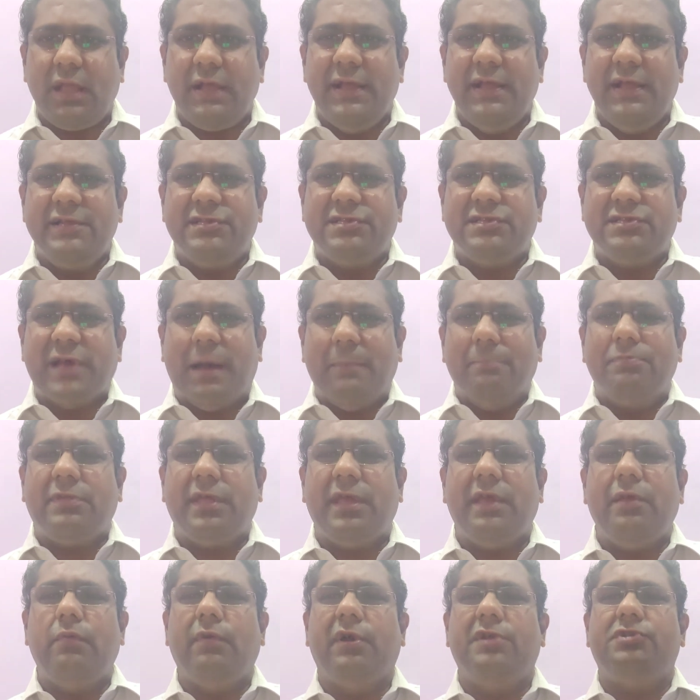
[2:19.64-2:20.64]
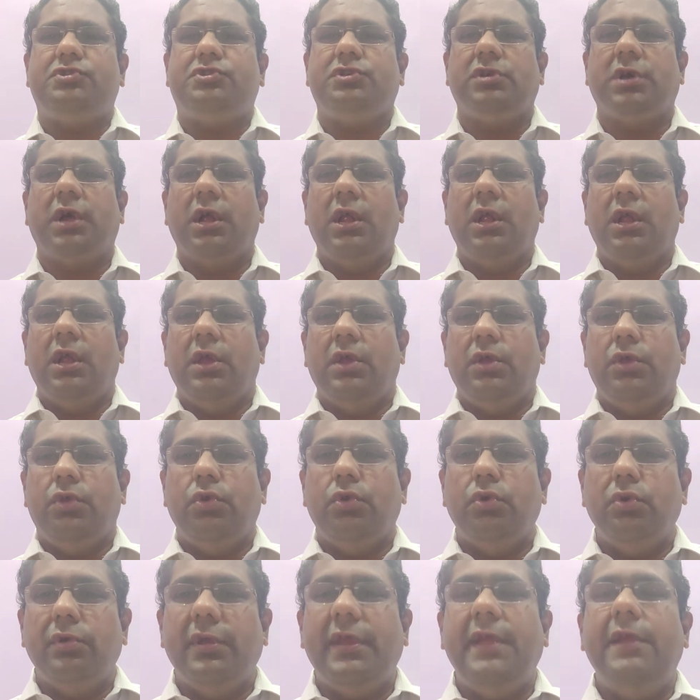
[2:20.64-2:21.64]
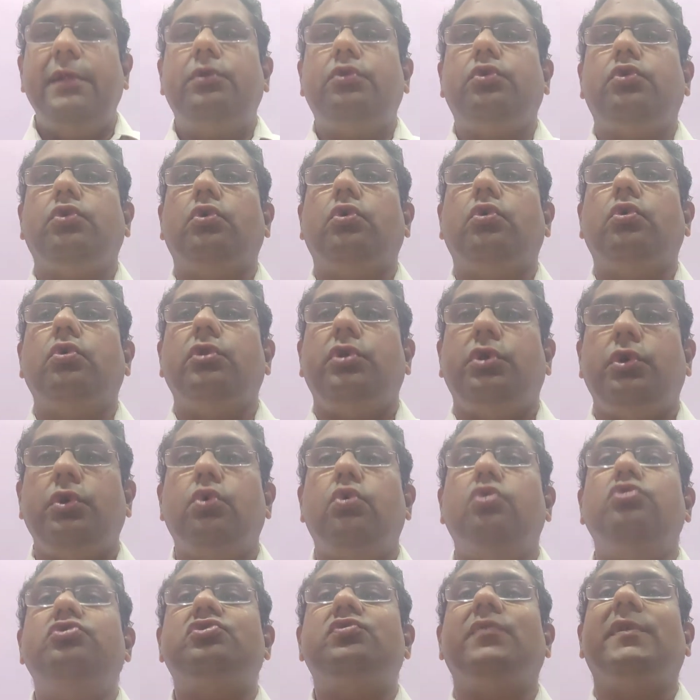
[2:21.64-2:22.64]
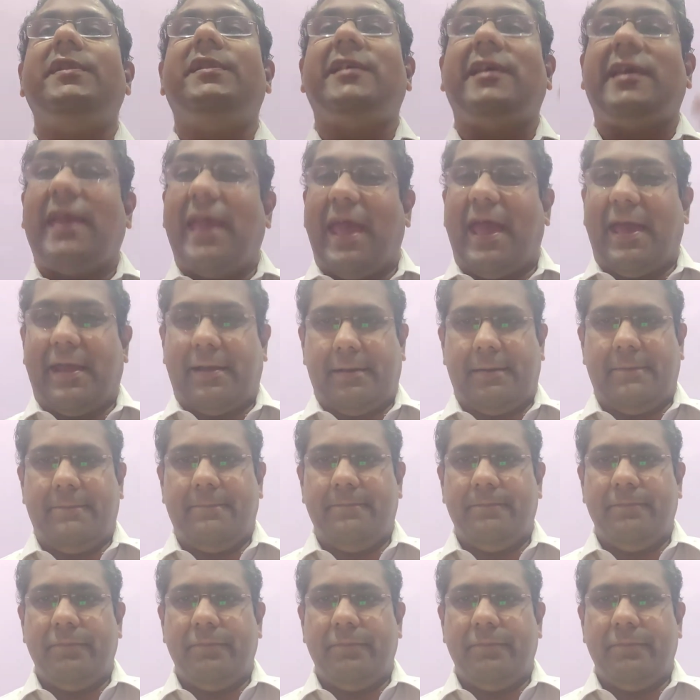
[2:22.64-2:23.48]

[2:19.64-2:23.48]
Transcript: It's something which you need to use with care.